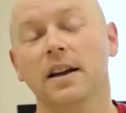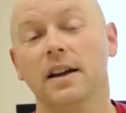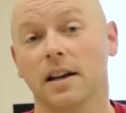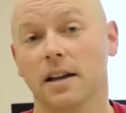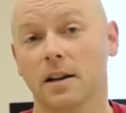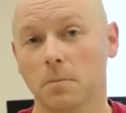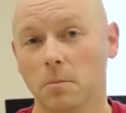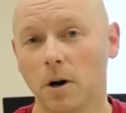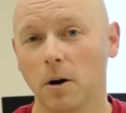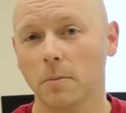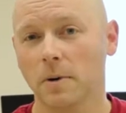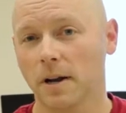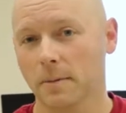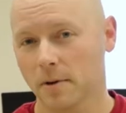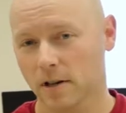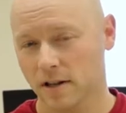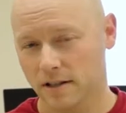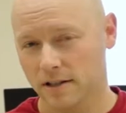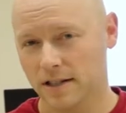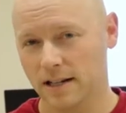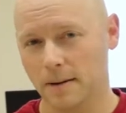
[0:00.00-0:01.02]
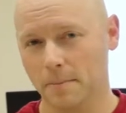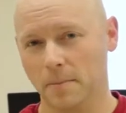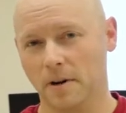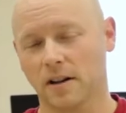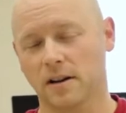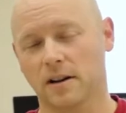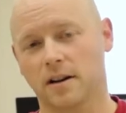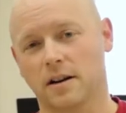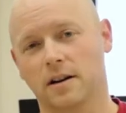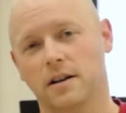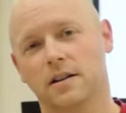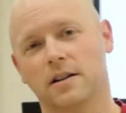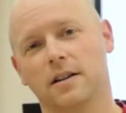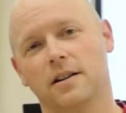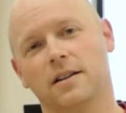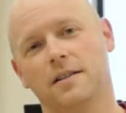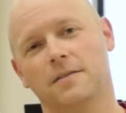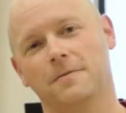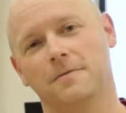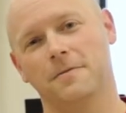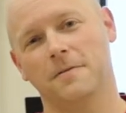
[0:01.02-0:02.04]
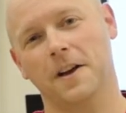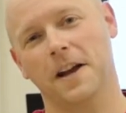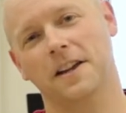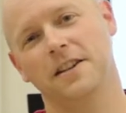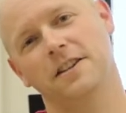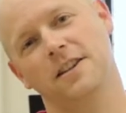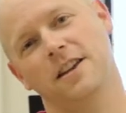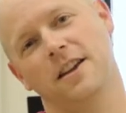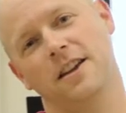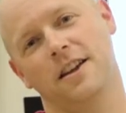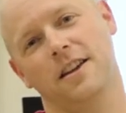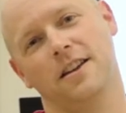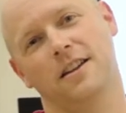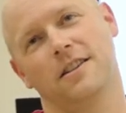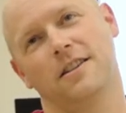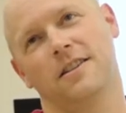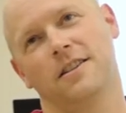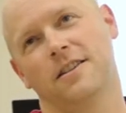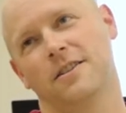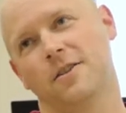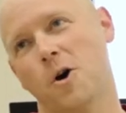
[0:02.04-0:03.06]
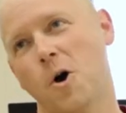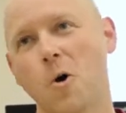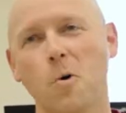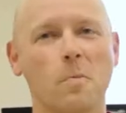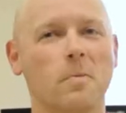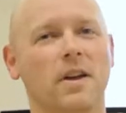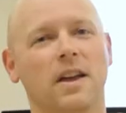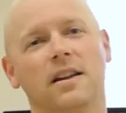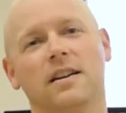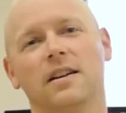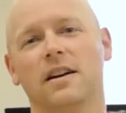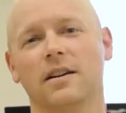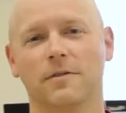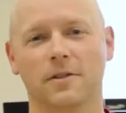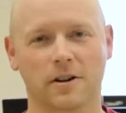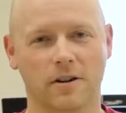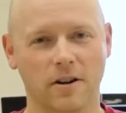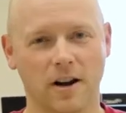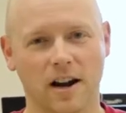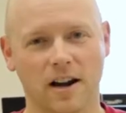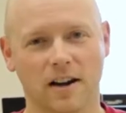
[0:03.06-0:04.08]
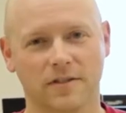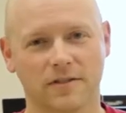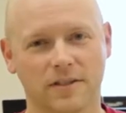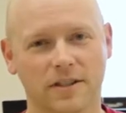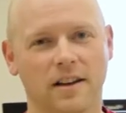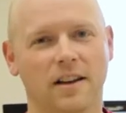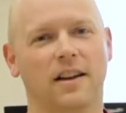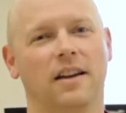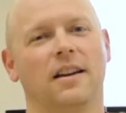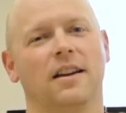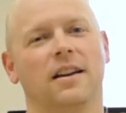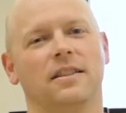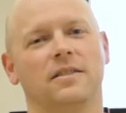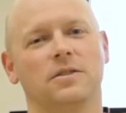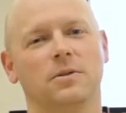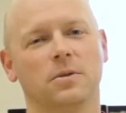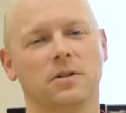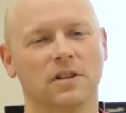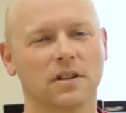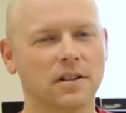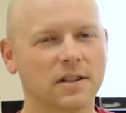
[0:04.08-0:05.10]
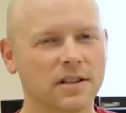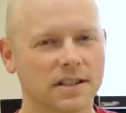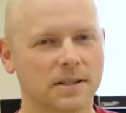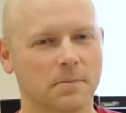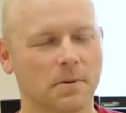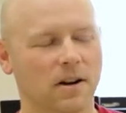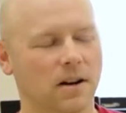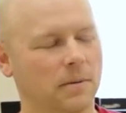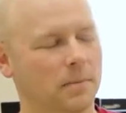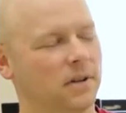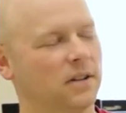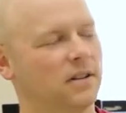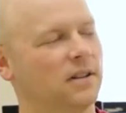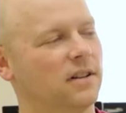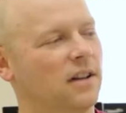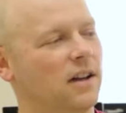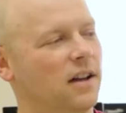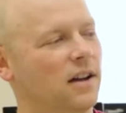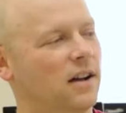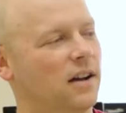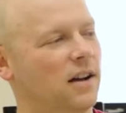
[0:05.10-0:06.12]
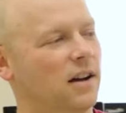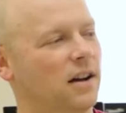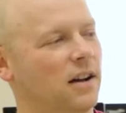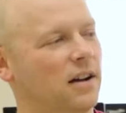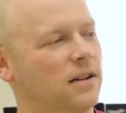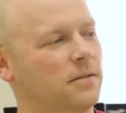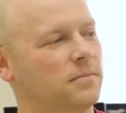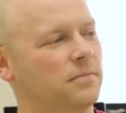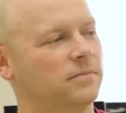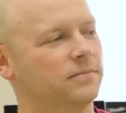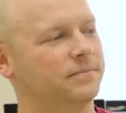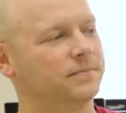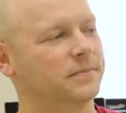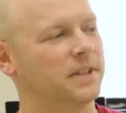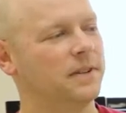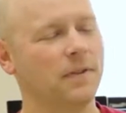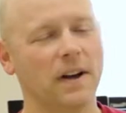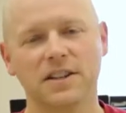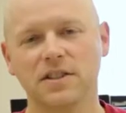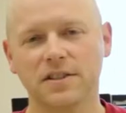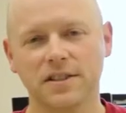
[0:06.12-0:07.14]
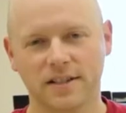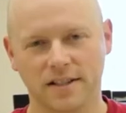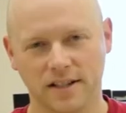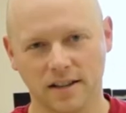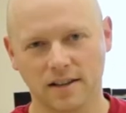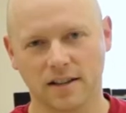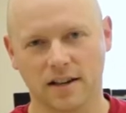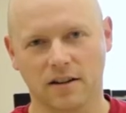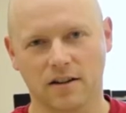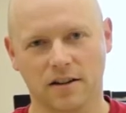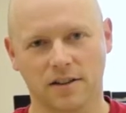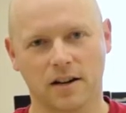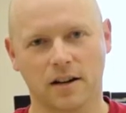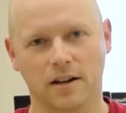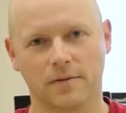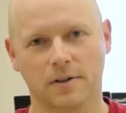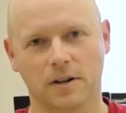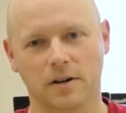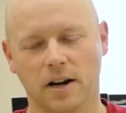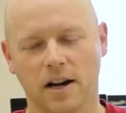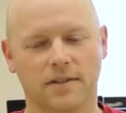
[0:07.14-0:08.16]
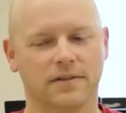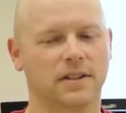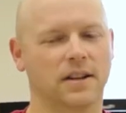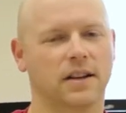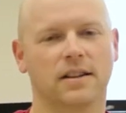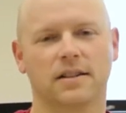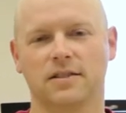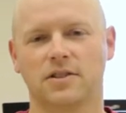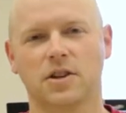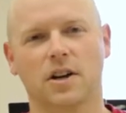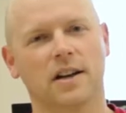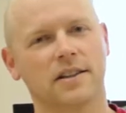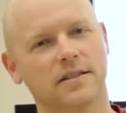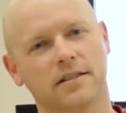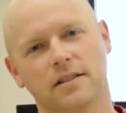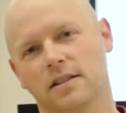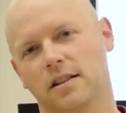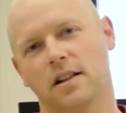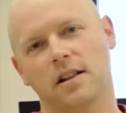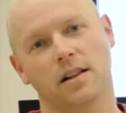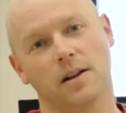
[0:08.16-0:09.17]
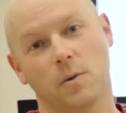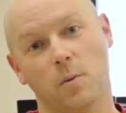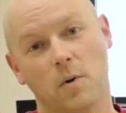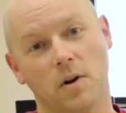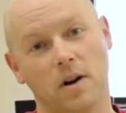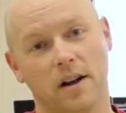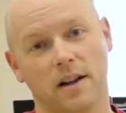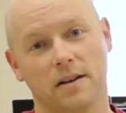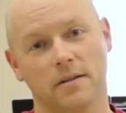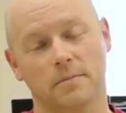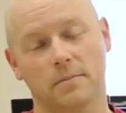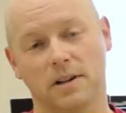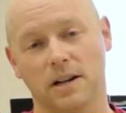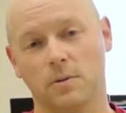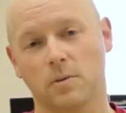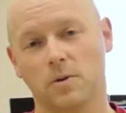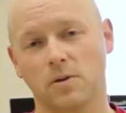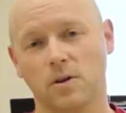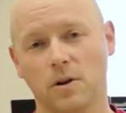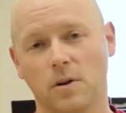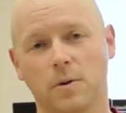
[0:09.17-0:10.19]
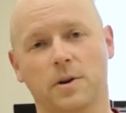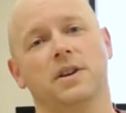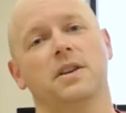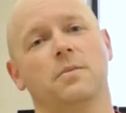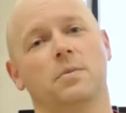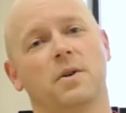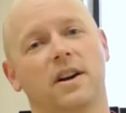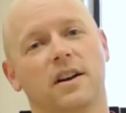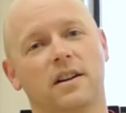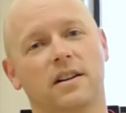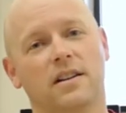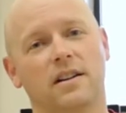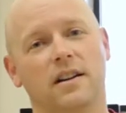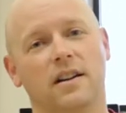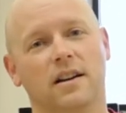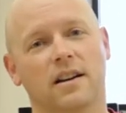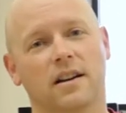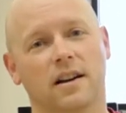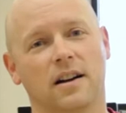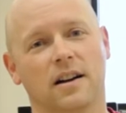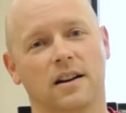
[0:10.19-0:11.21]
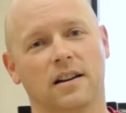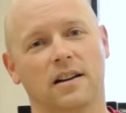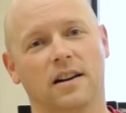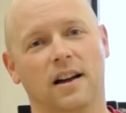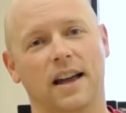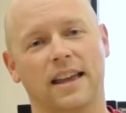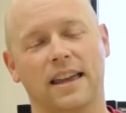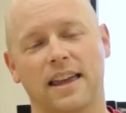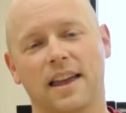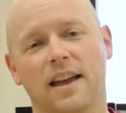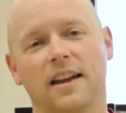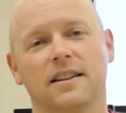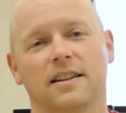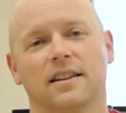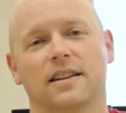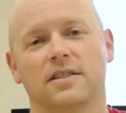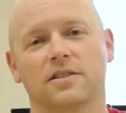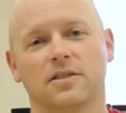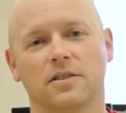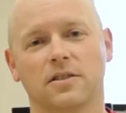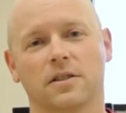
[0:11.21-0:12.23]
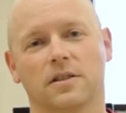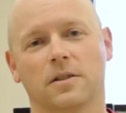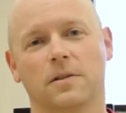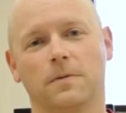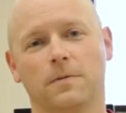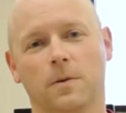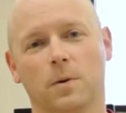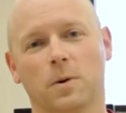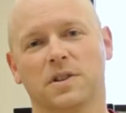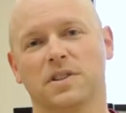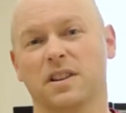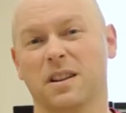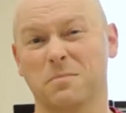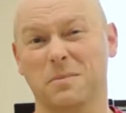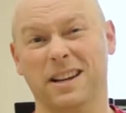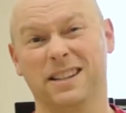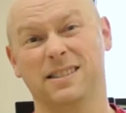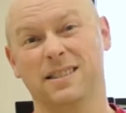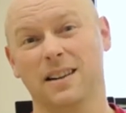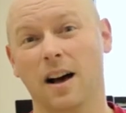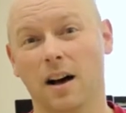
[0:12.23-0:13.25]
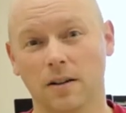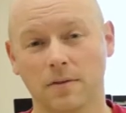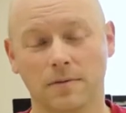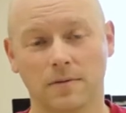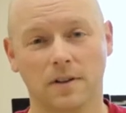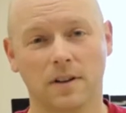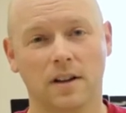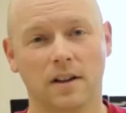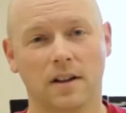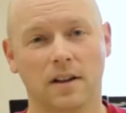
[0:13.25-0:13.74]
In a moment, I'm going to step on our Vanier homemade hovercraft and do a little experiment. If I just sit there on the hovercraft, I can jostle all I want, but I won't go anywhere. I can't exert a force on myself.